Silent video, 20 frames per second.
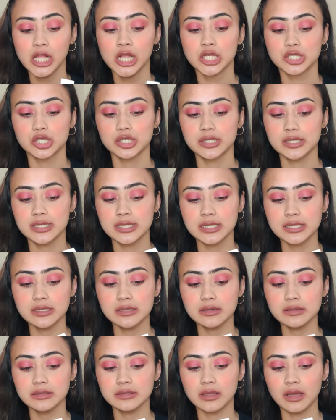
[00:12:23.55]
So this is
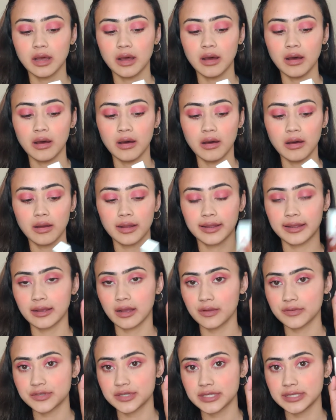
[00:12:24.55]
the
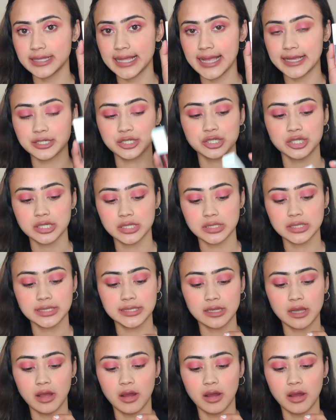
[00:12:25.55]
Cuffs and Lashes